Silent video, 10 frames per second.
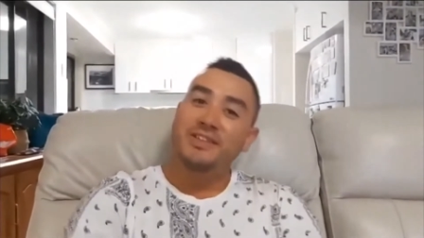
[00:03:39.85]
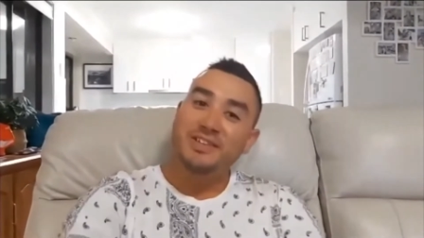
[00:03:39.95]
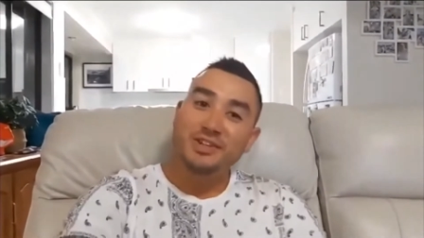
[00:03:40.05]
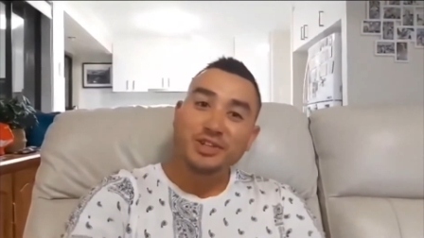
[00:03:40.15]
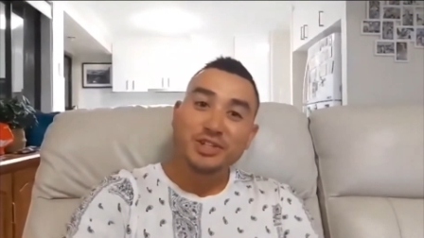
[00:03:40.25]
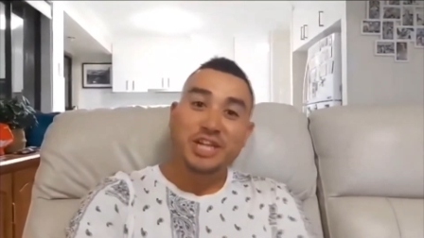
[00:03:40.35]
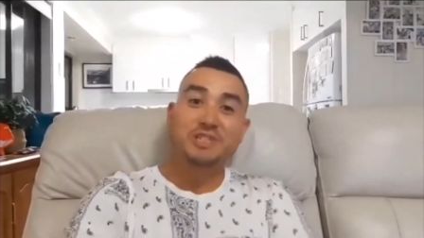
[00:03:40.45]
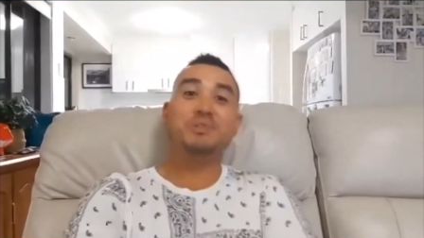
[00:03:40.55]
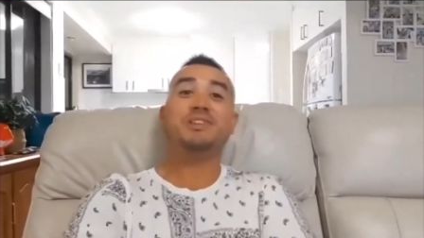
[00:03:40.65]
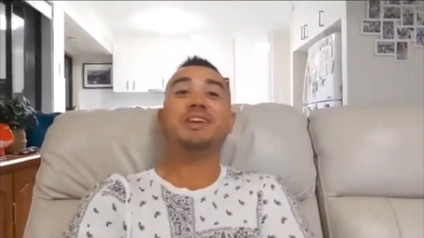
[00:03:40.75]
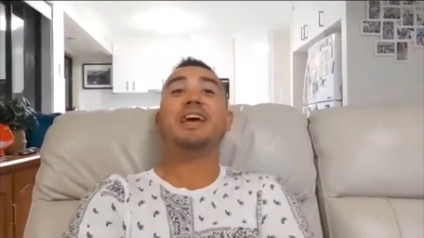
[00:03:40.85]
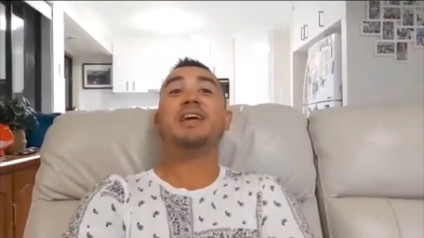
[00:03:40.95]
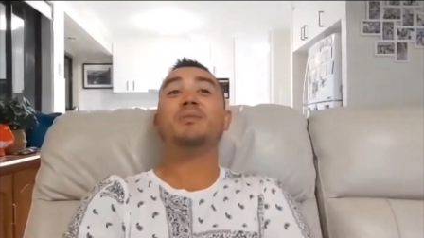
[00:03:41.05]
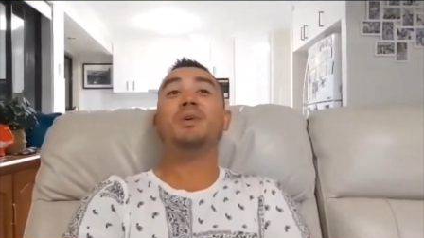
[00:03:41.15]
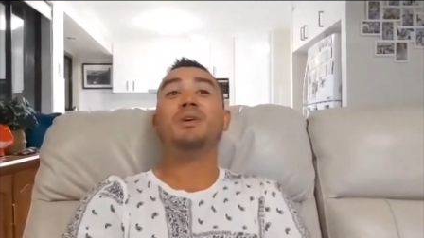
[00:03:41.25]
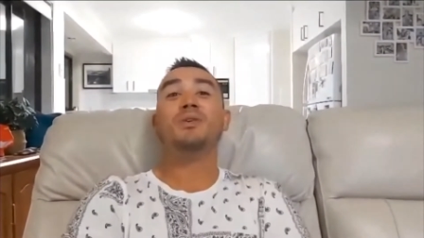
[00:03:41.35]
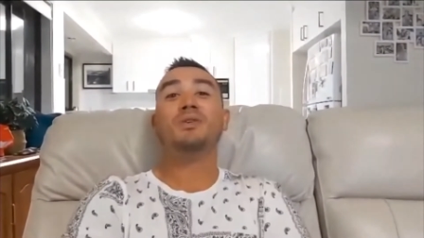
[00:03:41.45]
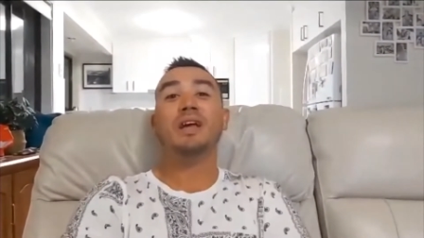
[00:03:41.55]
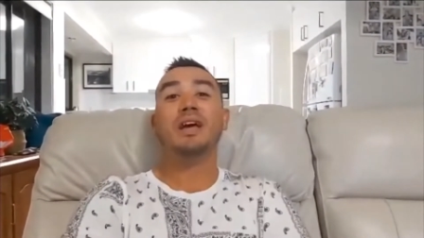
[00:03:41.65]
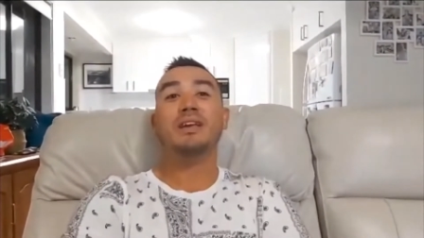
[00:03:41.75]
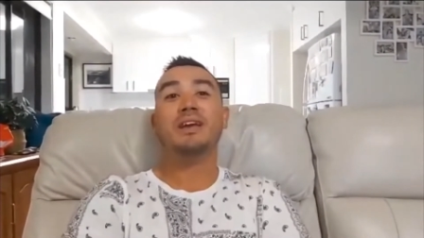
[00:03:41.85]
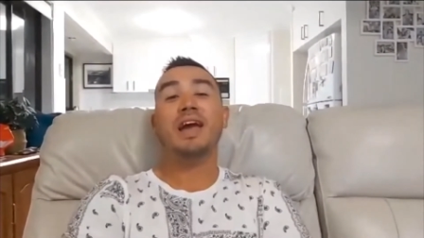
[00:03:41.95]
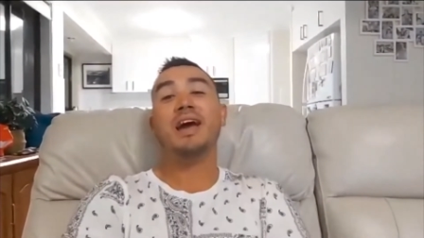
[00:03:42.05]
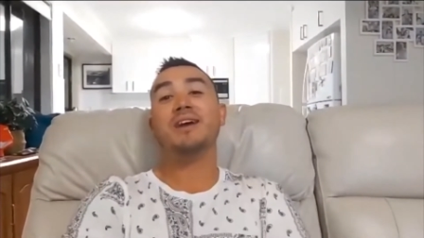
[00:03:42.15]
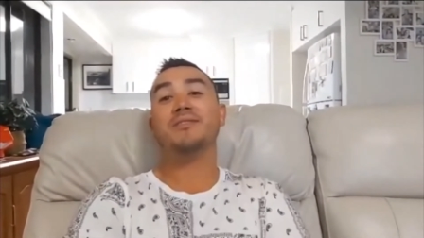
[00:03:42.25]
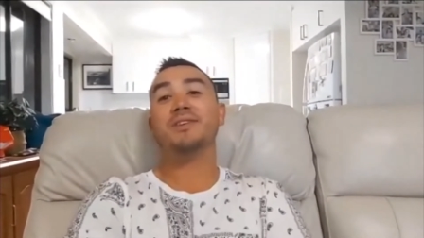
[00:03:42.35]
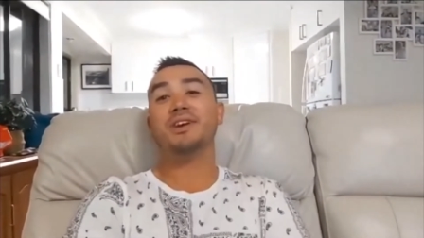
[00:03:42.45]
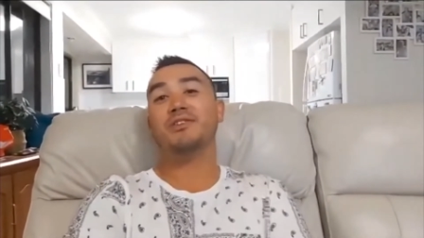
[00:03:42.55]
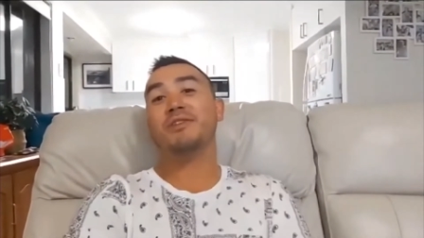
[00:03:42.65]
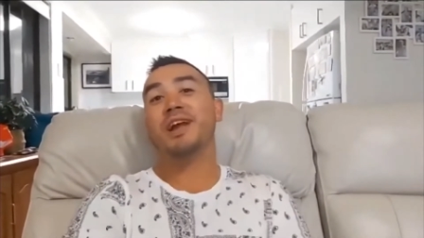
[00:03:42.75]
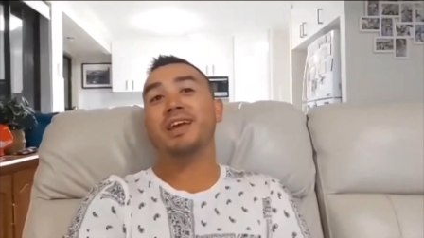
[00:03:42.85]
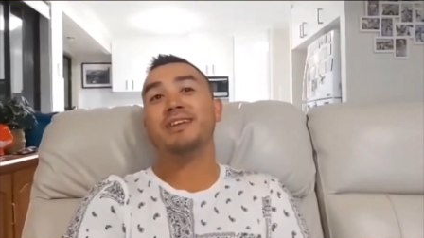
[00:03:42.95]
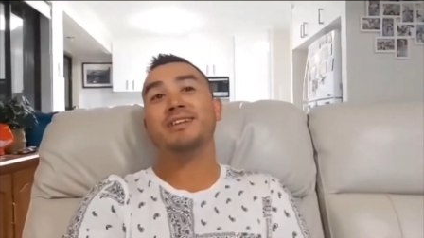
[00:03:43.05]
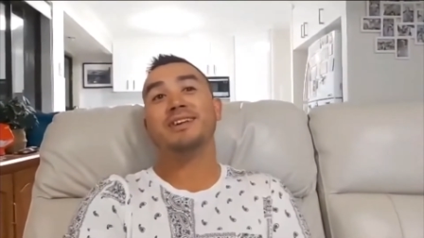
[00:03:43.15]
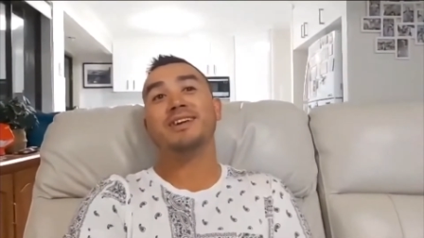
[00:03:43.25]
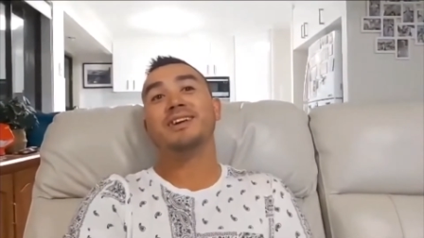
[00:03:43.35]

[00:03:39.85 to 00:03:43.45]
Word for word: There's no judgment, and we all have a great